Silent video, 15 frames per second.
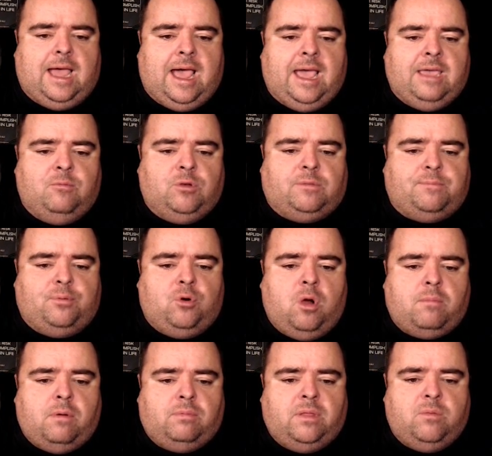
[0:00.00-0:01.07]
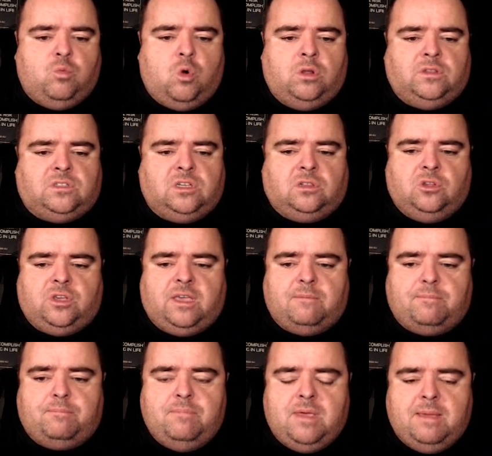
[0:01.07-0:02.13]
I would probably want to look
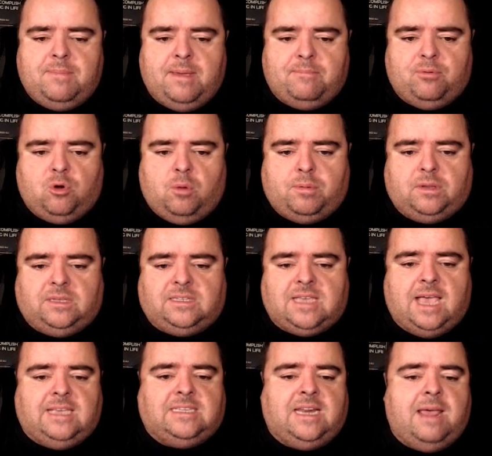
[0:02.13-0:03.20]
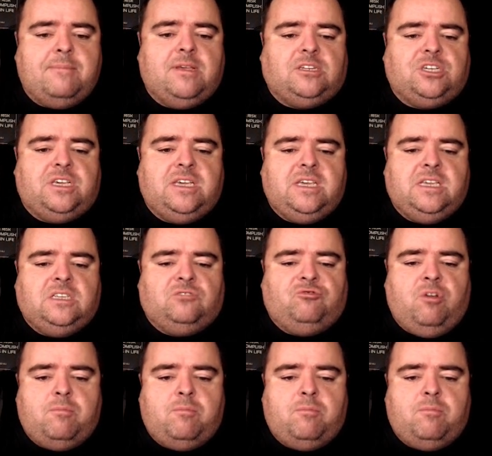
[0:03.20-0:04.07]
at maybe properly sizing images,